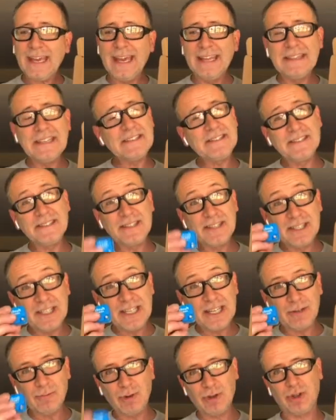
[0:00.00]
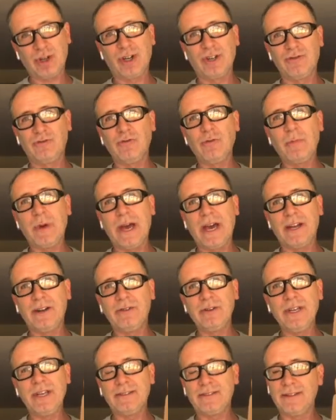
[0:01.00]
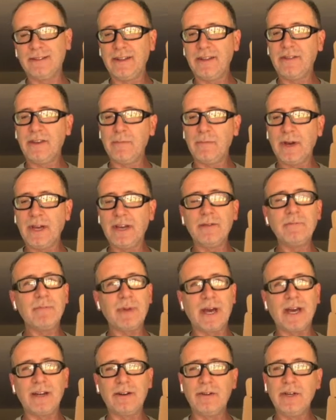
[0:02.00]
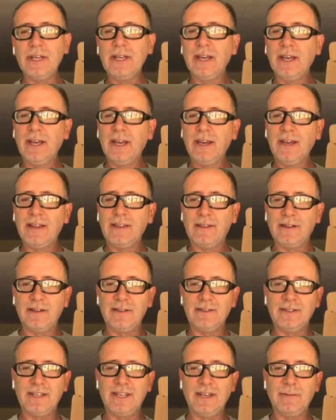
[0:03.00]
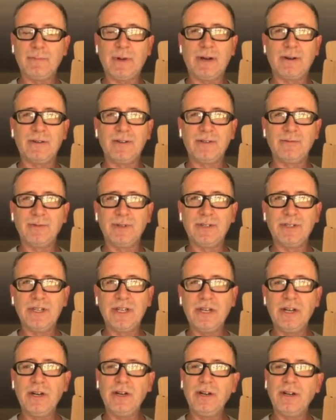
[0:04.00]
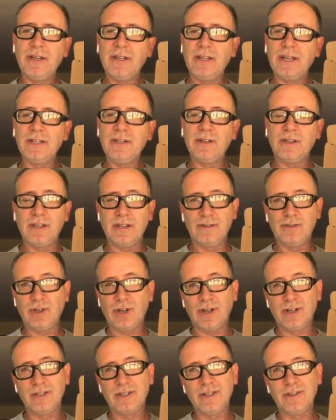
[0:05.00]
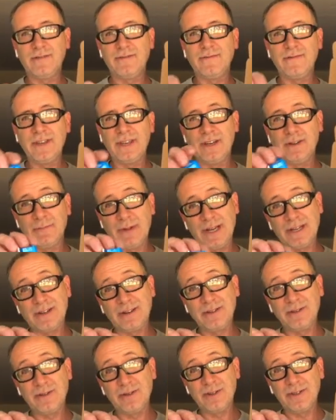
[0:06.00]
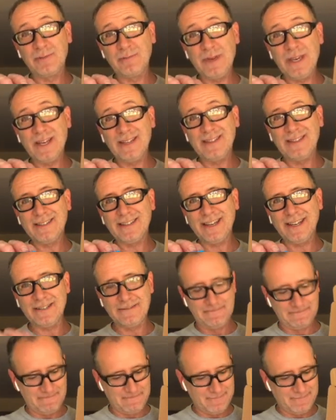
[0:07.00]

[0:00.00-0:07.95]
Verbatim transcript: And this is the rechargeable battery. It's a lithium-ion battery. There's a power switch here, and then you can charge it via micro USB on the side.